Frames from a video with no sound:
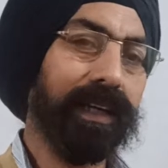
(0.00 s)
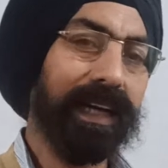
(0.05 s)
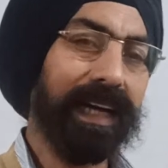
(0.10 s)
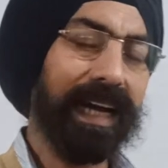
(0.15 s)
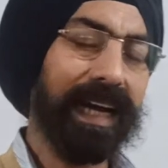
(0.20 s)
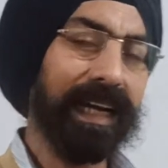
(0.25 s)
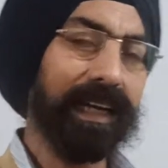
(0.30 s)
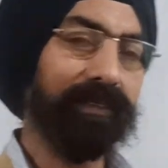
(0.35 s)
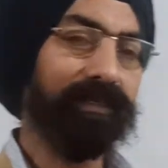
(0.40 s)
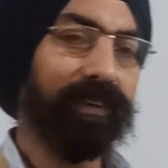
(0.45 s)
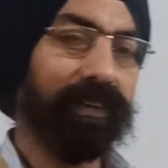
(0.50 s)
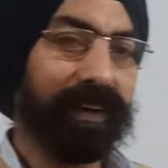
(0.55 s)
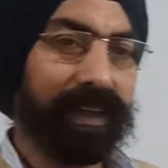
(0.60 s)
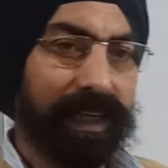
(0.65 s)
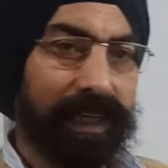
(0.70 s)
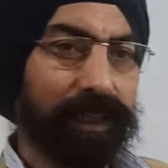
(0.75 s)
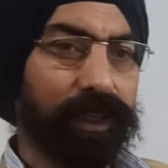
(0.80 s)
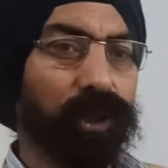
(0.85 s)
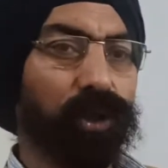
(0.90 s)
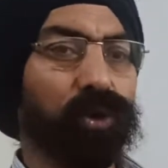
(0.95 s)
and we'll
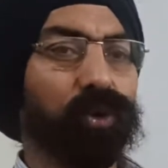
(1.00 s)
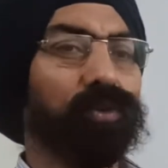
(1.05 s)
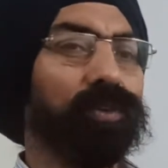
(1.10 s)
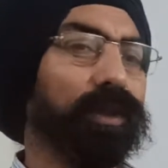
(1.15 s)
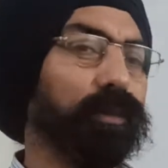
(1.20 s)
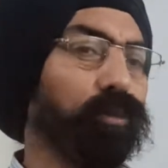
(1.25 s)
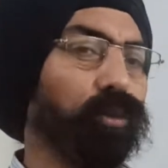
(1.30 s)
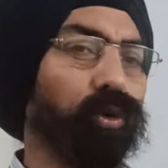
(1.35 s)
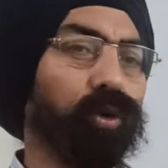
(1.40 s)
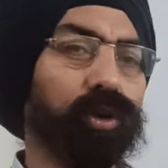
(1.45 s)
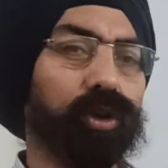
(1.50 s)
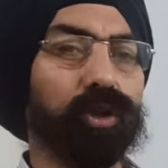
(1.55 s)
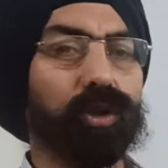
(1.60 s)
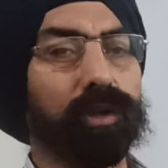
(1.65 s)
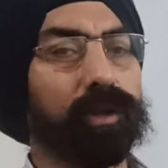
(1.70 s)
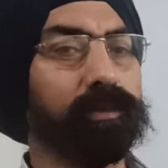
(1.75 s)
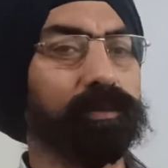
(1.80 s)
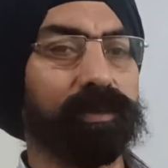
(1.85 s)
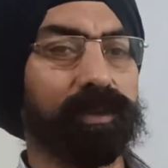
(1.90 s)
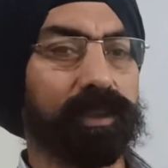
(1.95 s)
continue with more
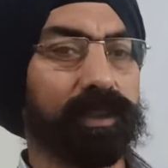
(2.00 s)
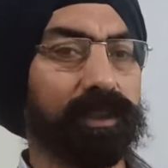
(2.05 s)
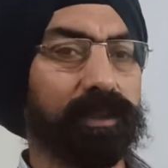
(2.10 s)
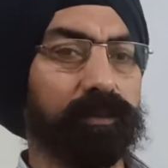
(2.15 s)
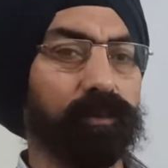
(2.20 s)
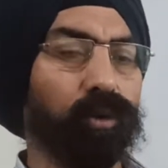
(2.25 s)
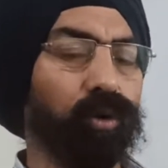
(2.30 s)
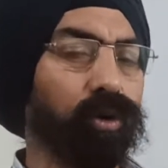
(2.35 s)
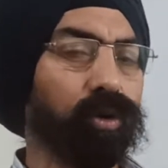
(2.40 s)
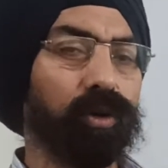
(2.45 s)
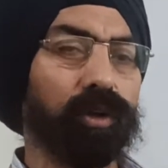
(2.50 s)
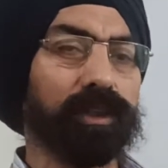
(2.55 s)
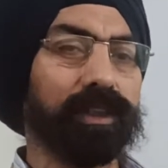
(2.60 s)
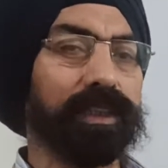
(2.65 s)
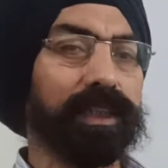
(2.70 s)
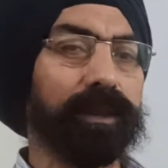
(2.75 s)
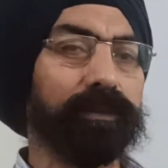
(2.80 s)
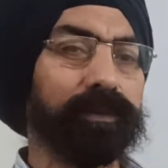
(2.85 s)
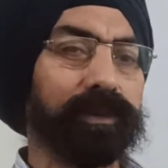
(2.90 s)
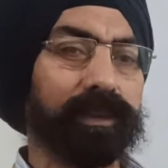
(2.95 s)
theorems, more
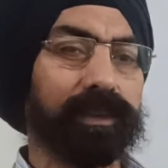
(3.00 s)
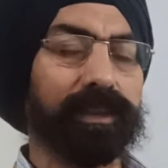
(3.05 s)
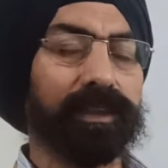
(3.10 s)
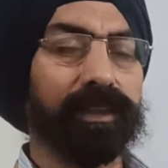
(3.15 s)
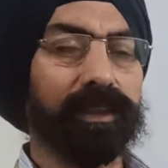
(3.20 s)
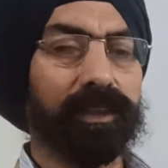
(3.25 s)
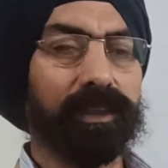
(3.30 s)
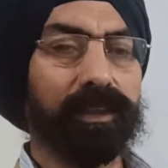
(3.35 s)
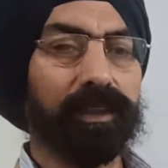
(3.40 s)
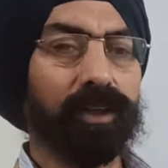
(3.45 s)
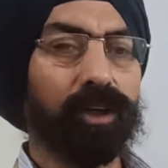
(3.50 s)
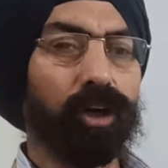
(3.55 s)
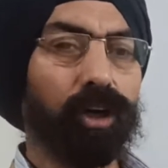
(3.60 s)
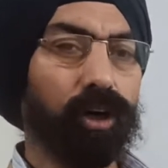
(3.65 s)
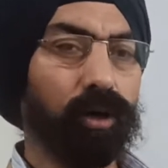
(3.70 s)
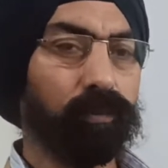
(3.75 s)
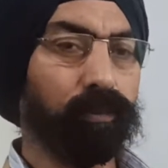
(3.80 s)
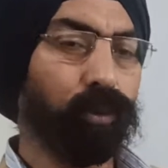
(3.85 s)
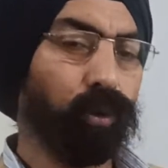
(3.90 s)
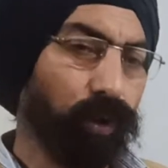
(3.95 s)
concepts
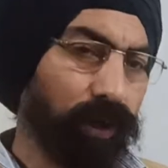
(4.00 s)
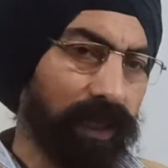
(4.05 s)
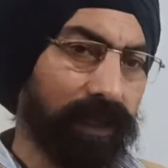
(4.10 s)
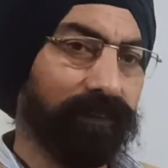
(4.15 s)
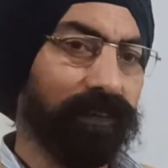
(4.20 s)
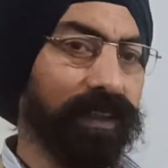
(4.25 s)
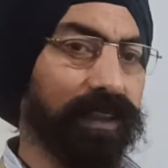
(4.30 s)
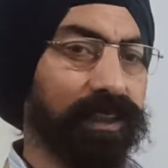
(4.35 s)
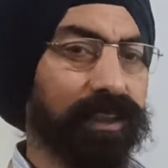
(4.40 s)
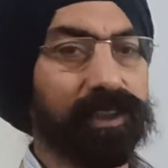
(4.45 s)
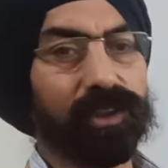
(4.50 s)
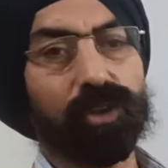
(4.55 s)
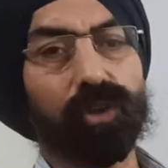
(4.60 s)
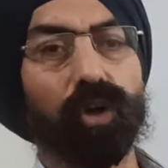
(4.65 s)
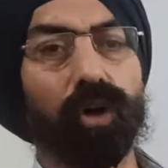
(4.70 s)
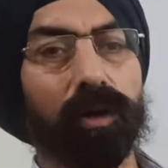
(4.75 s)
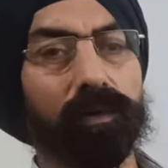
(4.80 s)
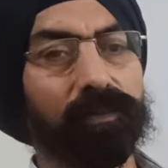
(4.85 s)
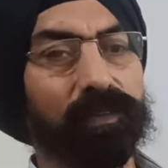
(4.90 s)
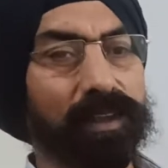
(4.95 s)
or more definitions
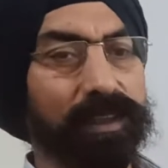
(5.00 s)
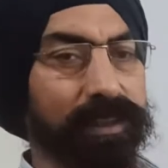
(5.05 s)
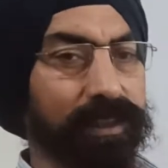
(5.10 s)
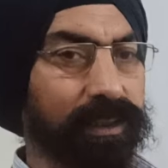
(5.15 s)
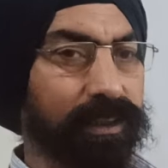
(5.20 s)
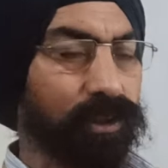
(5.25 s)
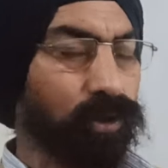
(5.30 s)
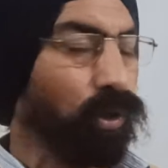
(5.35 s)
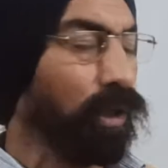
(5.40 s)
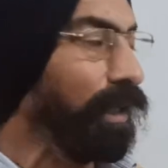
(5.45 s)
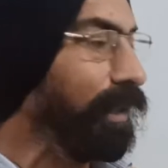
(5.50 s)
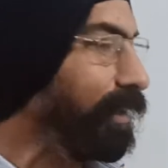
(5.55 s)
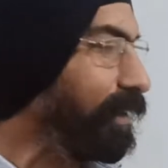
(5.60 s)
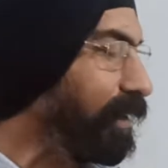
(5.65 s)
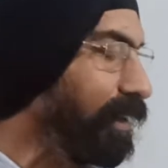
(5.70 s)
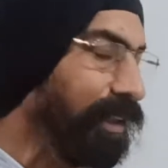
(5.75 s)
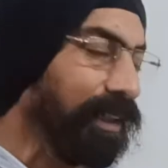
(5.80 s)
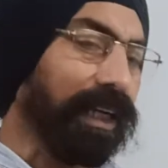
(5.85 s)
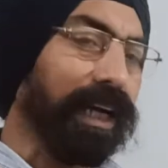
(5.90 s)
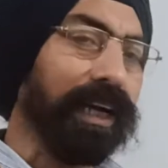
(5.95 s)
on filters. So let
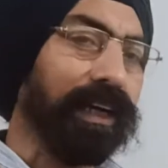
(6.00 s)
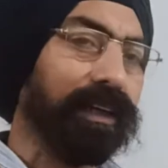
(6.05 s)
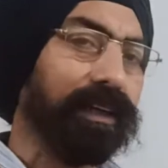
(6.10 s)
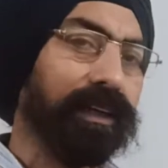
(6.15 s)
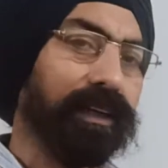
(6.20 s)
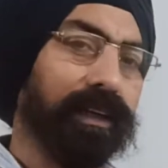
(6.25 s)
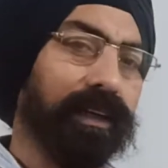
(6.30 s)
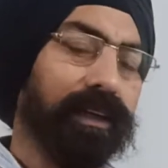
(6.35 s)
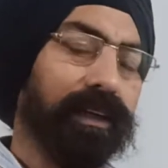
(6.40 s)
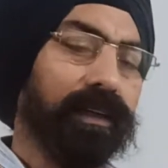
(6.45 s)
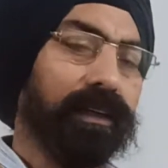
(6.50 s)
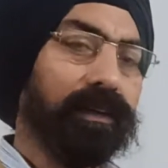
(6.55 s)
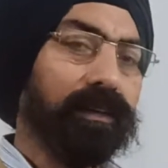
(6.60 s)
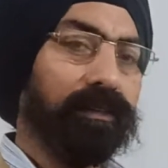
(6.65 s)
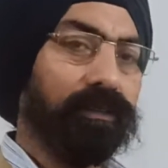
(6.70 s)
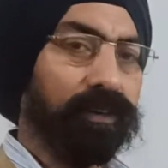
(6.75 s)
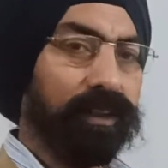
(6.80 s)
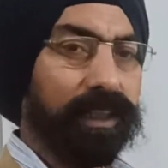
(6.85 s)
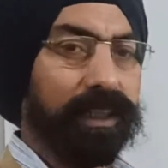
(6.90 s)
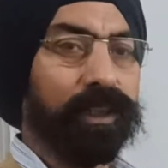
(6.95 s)
us start
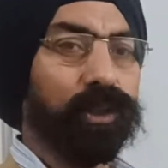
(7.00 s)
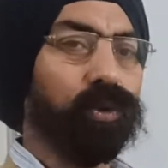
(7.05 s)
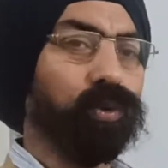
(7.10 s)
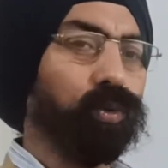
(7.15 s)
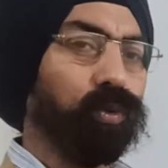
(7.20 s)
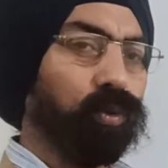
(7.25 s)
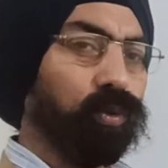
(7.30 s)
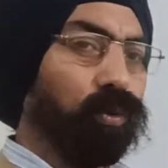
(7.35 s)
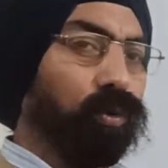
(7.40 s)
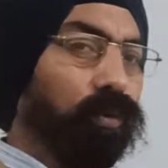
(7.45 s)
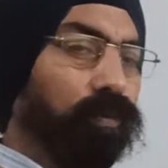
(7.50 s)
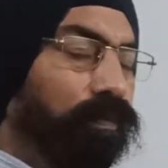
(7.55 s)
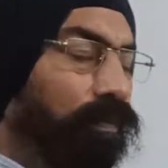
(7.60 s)
with the new